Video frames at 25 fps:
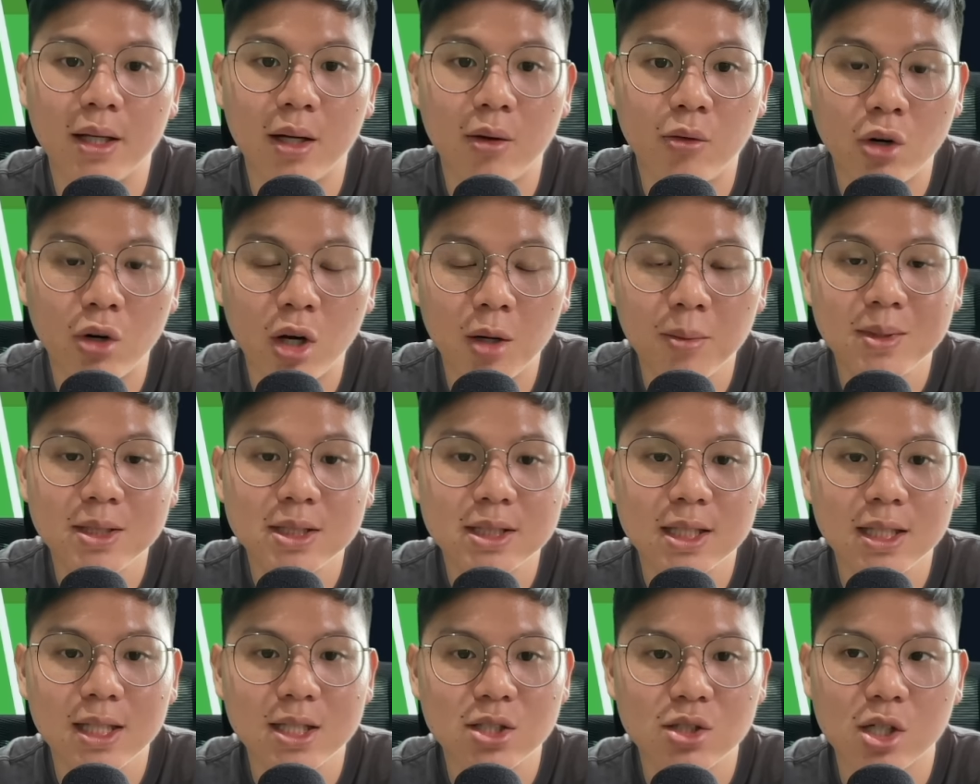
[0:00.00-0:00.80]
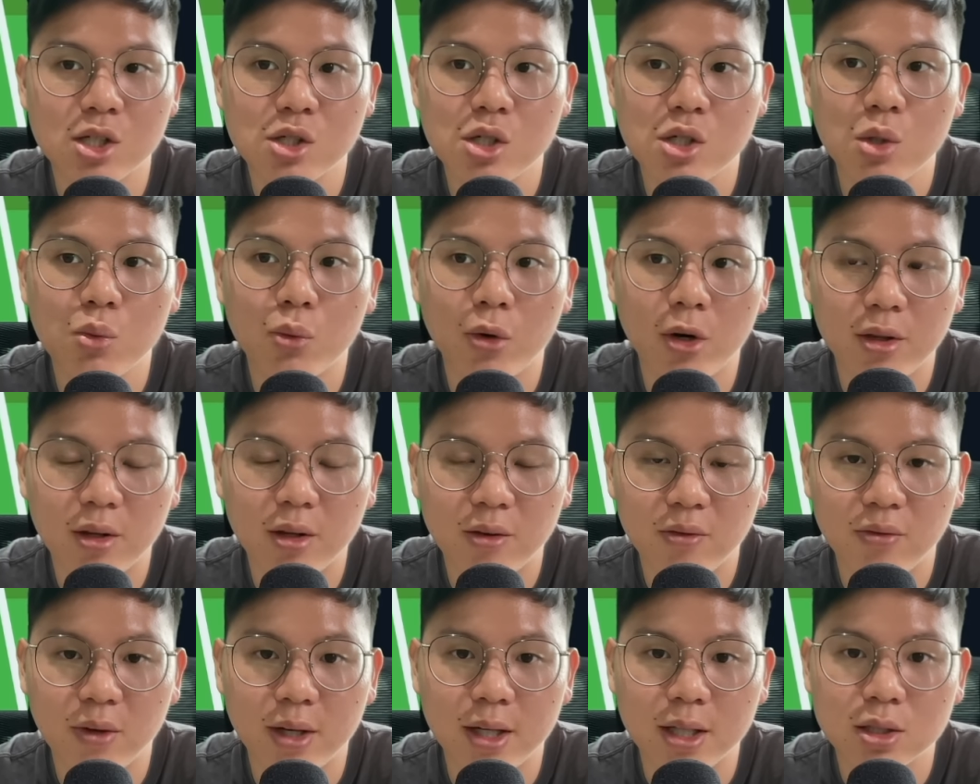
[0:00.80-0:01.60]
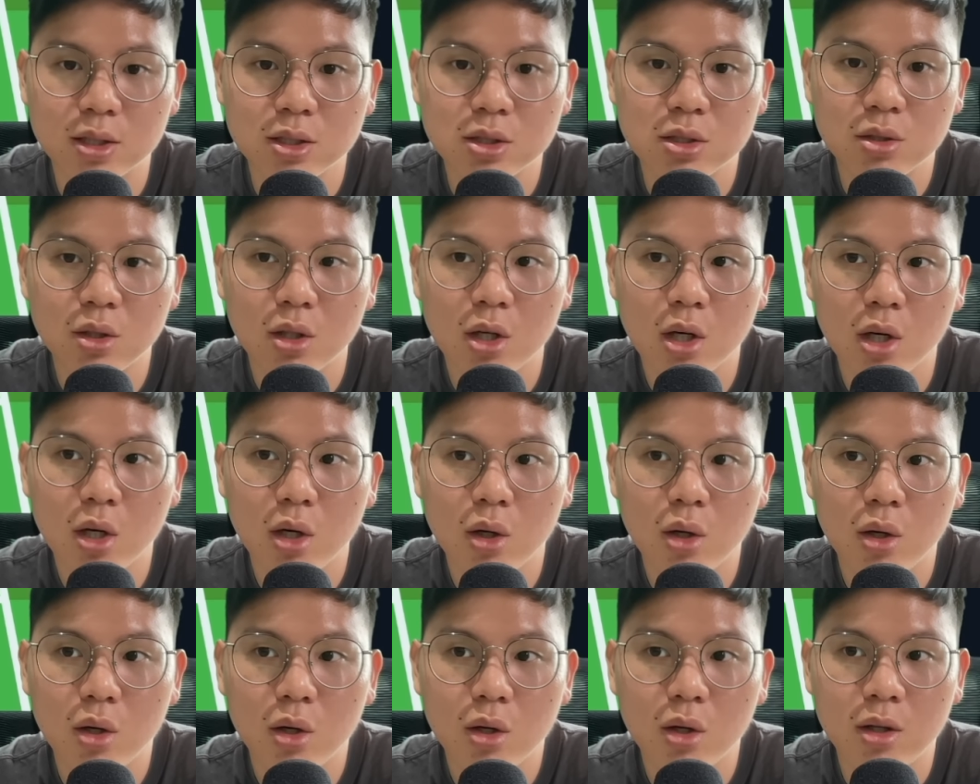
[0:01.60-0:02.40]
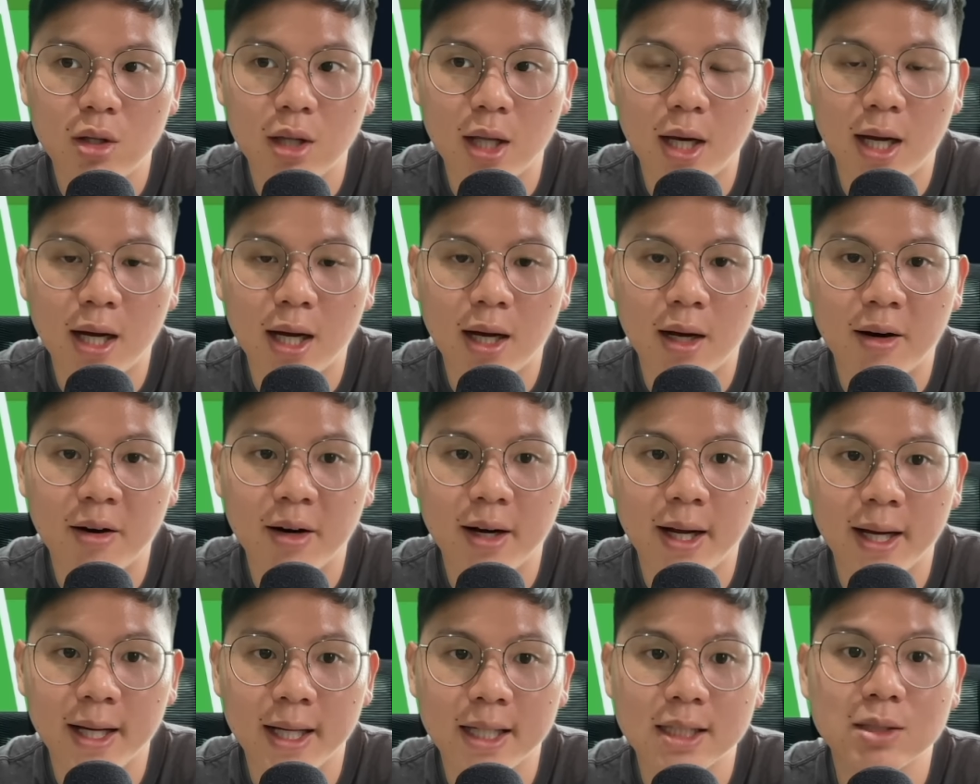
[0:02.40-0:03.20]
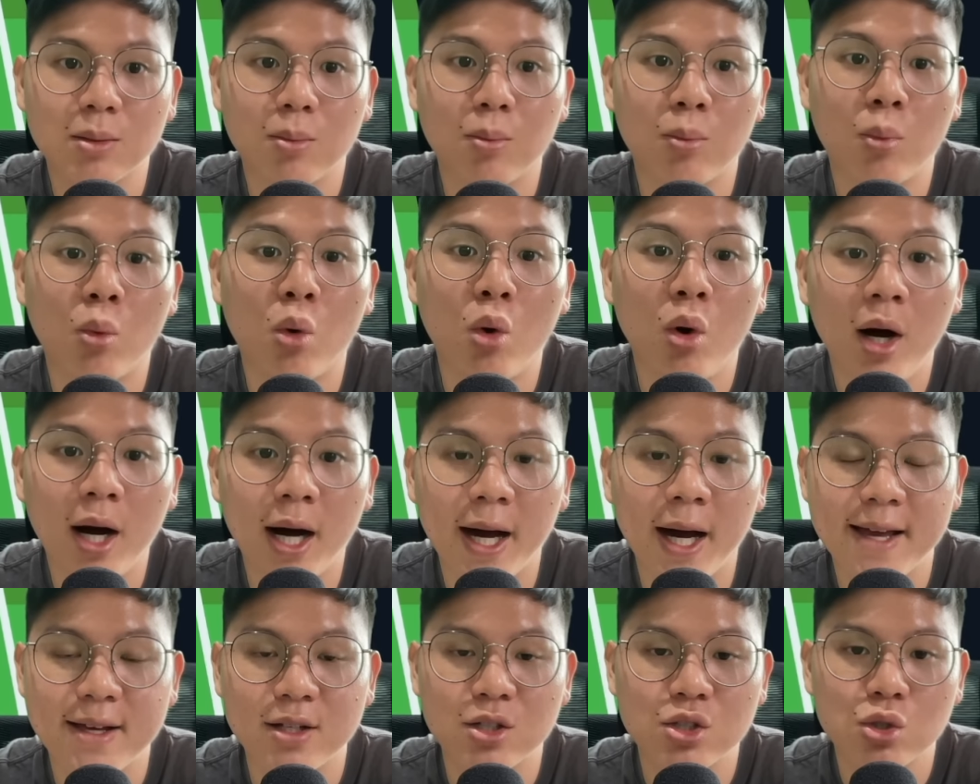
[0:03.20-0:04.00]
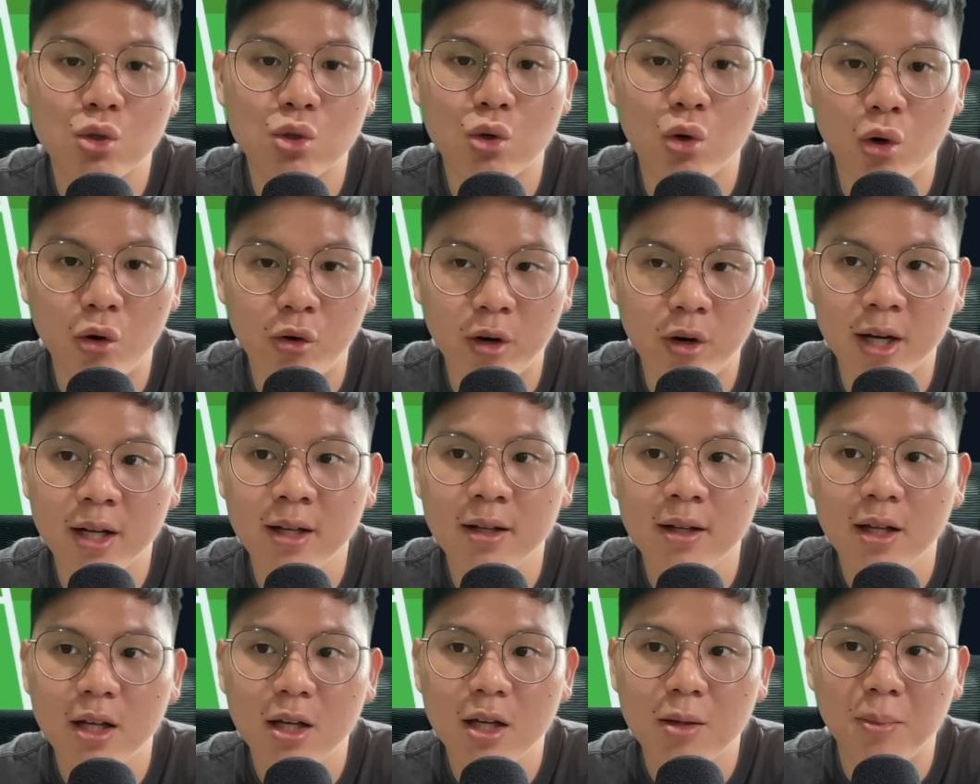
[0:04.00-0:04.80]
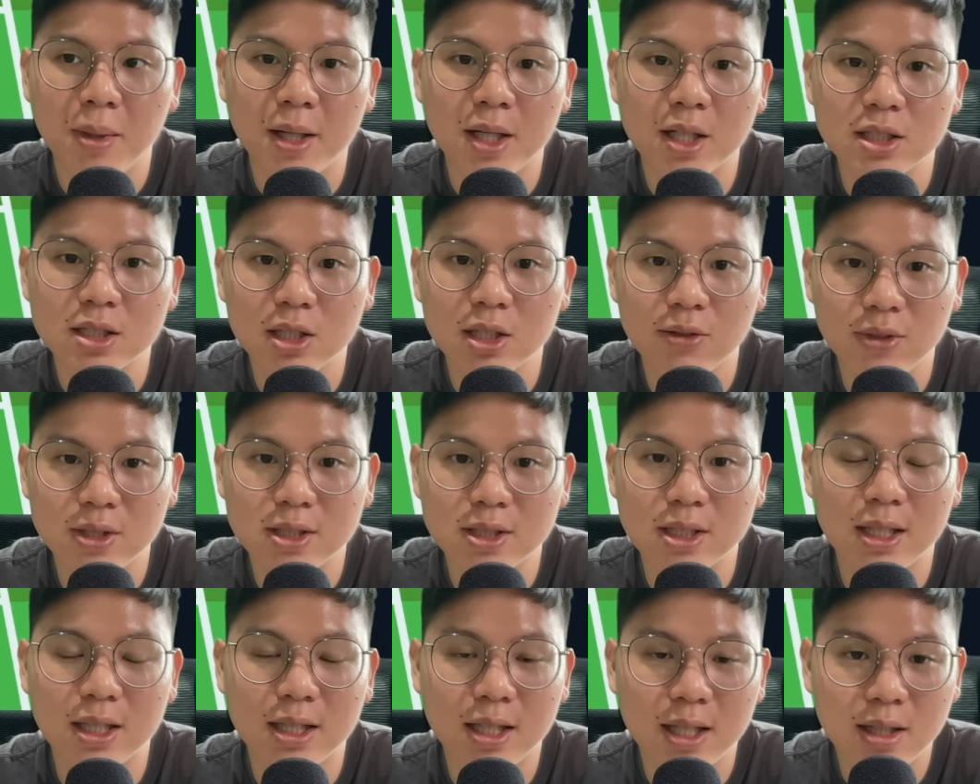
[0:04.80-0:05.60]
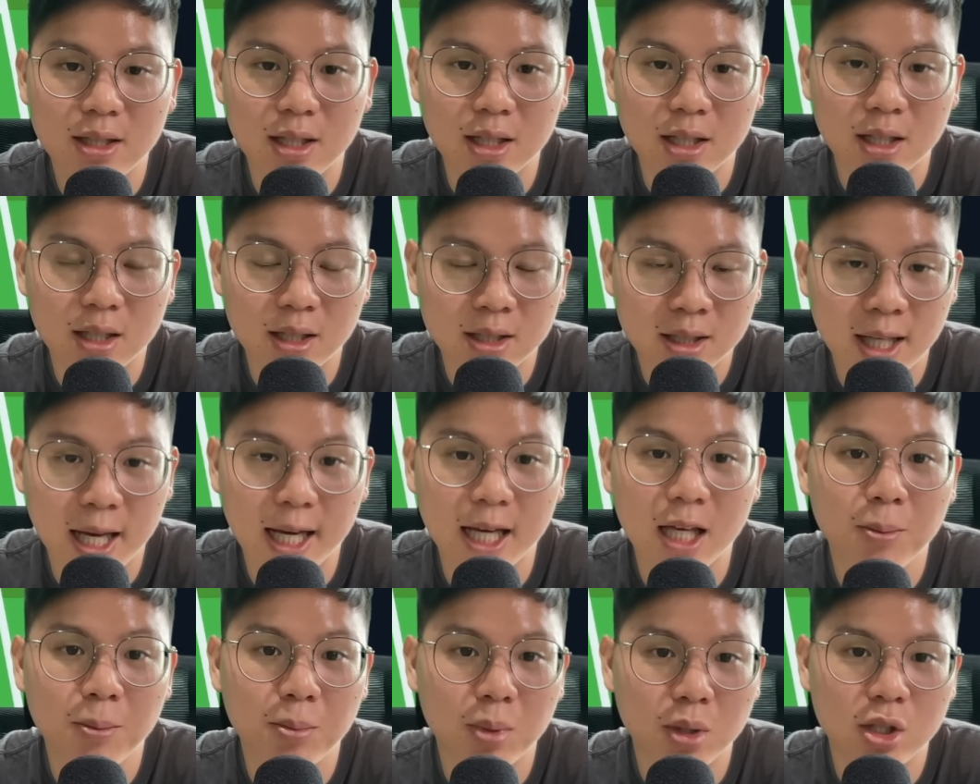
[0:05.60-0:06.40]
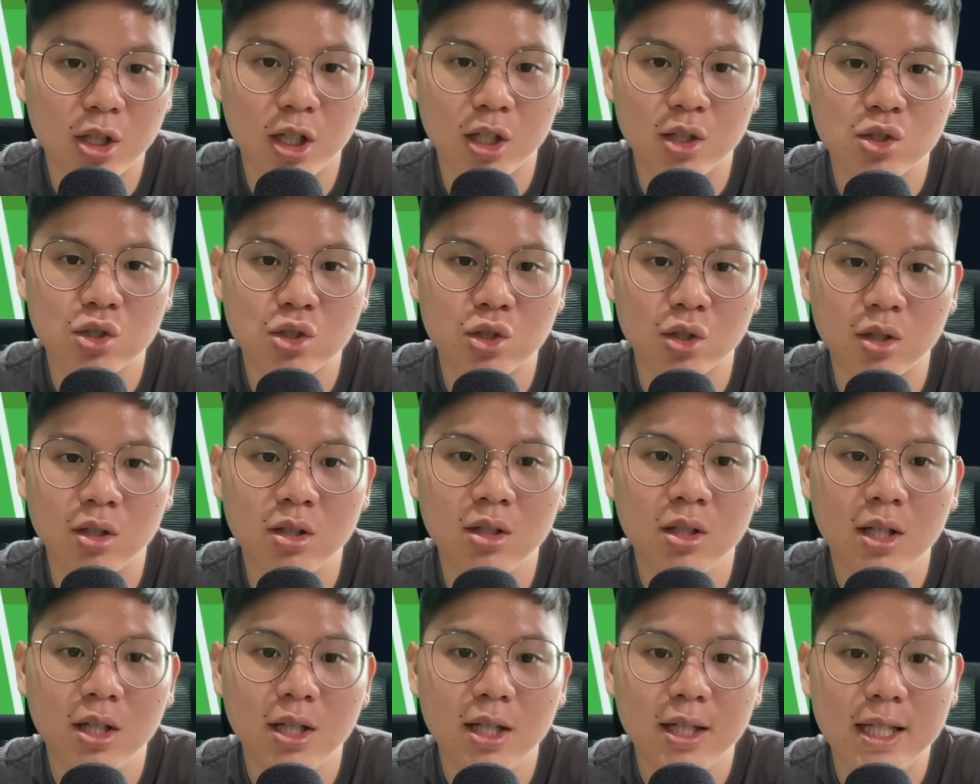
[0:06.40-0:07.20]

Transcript: Now, Robinson is actually one of the defenders that are, I guess, more higher scoring because of his attacking potential.